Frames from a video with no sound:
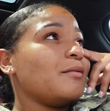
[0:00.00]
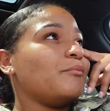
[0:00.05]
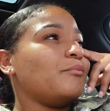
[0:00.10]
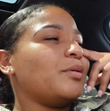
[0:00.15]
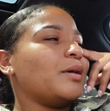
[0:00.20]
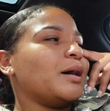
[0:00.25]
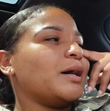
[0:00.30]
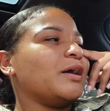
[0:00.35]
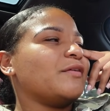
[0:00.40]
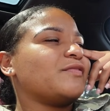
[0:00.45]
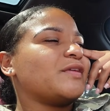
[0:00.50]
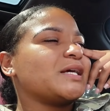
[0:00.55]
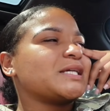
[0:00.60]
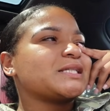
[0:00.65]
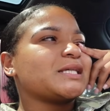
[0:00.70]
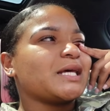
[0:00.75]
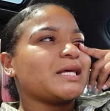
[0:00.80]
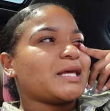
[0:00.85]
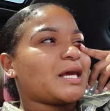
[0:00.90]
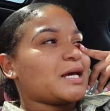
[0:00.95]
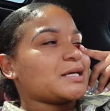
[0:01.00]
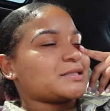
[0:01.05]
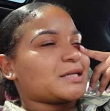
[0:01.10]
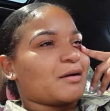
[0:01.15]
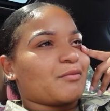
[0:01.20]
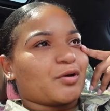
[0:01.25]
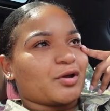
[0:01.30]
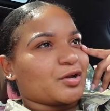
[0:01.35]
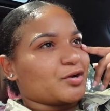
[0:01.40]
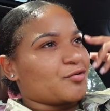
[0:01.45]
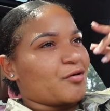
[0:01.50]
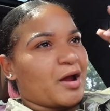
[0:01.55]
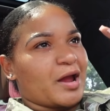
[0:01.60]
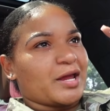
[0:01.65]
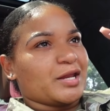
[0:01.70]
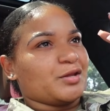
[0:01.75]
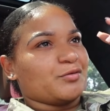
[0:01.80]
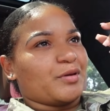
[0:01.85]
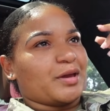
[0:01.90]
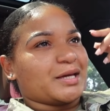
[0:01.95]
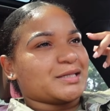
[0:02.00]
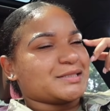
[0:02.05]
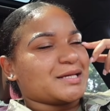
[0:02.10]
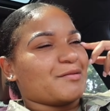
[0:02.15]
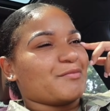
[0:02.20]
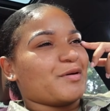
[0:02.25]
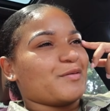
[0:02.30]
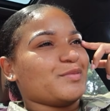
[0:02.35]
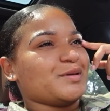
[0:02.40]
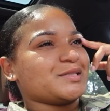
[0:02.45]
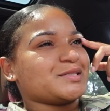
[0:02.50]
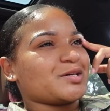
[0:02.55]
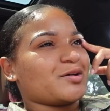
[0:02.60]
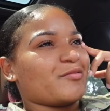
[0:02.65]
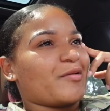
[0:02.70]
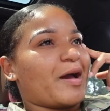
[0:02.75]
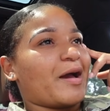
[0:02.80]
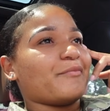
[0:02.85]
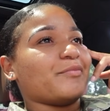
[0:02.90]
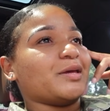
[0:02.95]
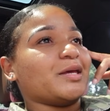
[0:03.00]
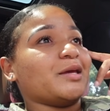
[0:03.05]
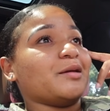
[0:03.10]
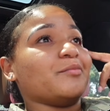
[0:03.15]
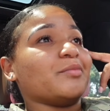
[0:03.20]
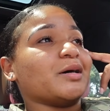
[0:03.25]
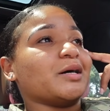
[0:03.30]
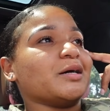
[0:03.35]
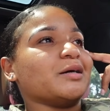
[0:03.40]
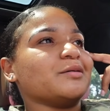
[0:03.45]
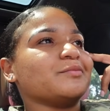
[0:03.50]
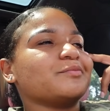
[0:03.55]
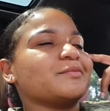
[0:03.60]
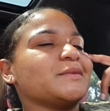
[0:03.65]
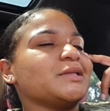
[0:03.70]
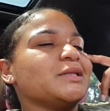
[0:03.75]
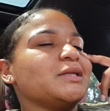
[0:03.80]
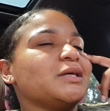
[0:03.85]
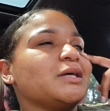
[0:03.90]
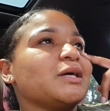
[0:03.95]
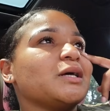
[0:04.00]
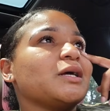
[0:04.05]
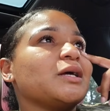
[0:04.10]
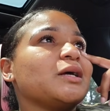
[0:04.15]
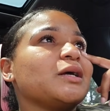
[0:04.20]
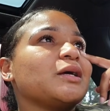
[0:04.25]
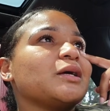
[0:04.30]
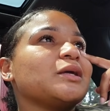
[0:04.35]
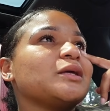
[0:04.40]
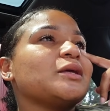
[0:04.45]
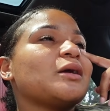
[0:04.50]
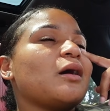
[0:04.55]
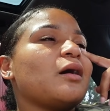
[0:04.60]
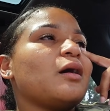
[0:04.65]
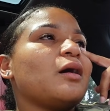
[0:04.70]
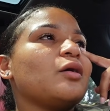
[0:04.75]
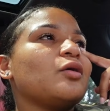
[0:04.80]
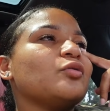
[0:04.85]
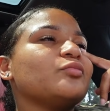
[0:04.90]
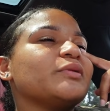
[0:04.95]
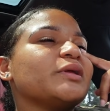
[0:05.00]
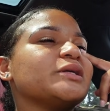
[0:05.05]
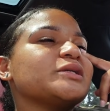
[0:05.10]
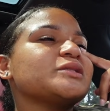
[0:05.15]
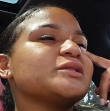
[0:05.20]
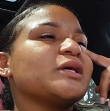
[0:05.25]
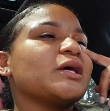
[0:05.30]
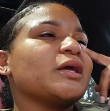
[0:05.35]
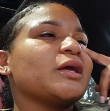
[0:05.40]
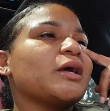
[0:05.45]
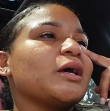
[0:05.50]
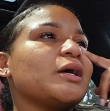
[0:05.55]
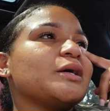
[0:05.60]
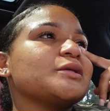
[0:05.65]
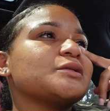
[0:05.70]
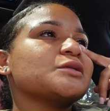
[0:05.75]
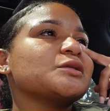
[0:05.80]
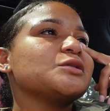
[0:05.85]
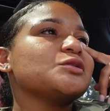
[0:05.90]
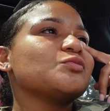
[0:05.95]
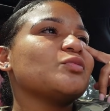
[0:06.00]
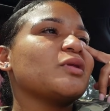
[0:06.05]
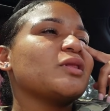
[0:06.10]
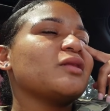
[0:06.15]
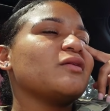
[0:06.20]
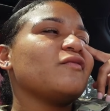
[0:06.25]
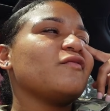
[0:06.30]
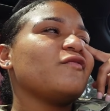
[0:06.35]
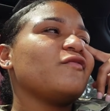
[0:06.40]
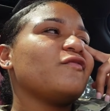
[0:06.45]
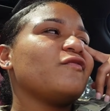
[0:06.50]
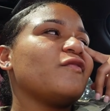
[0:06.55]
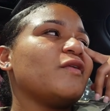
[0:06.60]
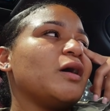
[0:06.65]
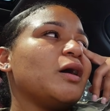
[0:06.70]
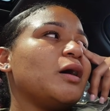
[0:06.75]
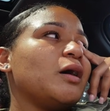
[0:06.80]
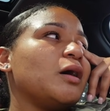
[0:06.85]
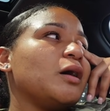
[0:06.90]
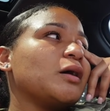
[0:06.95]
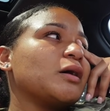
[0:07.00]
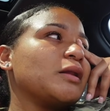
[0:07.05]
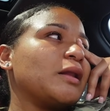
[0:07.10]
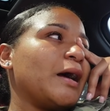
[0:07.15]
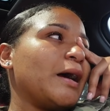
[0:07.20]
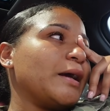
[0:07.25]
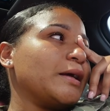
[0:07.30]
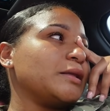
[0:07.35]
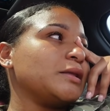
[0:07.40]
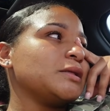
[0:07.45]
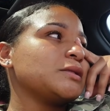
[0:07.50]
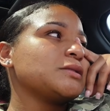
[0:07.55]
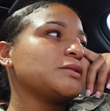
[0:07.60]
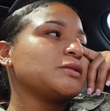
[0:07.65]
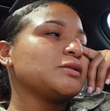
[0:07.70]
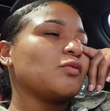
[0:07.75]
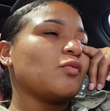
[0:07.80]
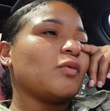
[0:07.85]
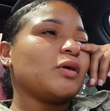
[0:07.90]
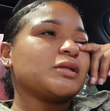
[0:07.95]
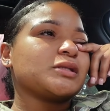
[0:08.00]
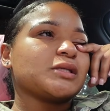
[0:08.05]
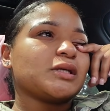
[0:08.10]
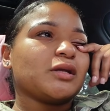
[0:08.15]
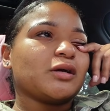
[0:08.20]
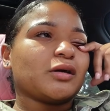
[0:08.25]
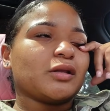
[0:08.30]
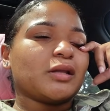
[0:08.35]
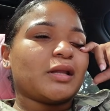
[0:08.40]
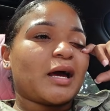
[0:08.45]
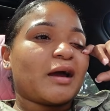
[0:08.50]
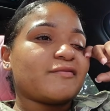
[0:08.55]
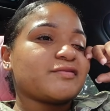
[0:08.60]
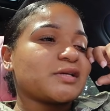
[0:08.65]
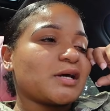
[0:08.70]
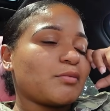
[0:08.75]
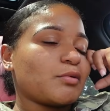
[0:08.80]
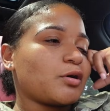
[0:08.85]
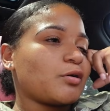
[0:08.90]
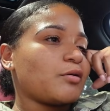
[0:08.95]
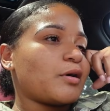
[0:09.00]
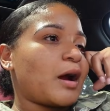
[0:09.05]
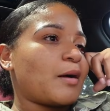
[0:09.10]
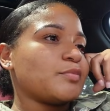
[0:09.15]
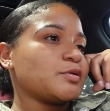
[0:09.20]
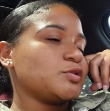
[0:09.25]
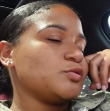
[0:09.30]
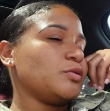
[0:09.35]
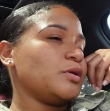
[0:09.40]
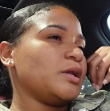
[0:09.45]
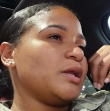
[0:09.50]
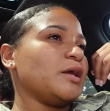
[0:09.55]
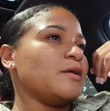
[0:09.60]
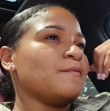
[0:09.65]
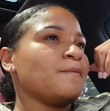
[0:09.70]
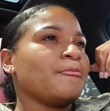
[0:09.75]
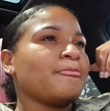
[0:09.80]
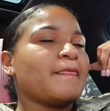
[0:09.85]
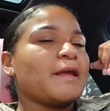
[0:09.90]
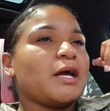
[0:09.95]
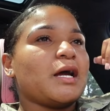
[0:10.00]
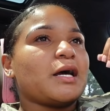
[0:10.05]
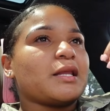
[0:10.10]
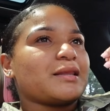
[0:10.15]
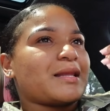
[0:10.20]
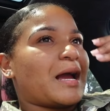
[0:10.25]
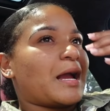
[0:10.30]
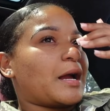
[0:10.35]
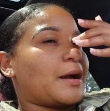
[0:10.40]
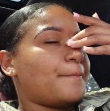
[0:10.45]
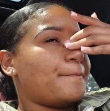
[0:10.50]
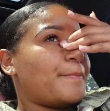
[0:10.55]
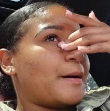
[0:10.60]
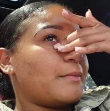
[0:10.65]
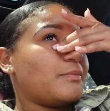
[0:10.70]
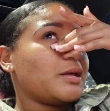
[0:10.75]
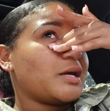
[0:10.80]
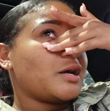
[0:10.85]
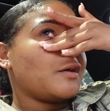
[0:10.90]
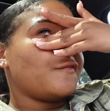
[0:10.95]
But if they say yes, I'm gonna cry anyway because I'm gonna be so happy. But y'all, hope they say yes, because what the fuck? Like, this is a once-in-a-lifetime career opportunity. Like, public